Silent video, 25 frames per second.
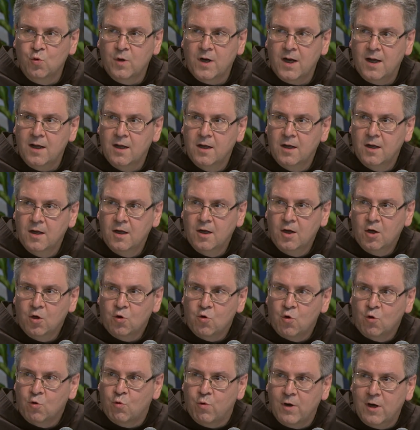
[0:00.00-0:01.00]

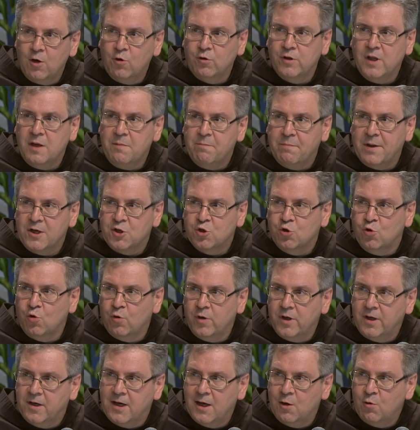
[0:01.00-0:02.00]
staying in Bethlehem with
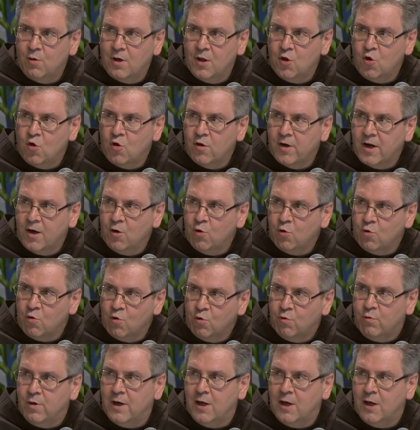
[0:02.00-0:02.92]
the gaze of Mary,